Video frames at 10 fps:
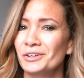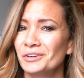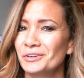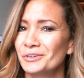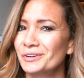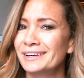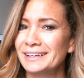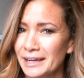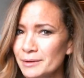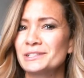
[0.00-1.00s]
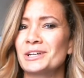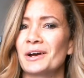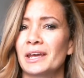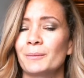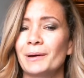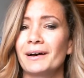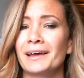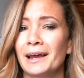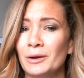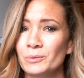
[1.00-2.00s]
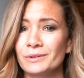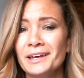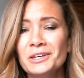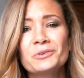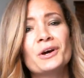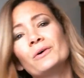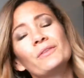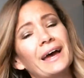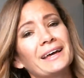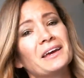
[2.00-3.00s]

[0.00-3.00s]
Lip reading: you're going to be talking about. And I will let you know that,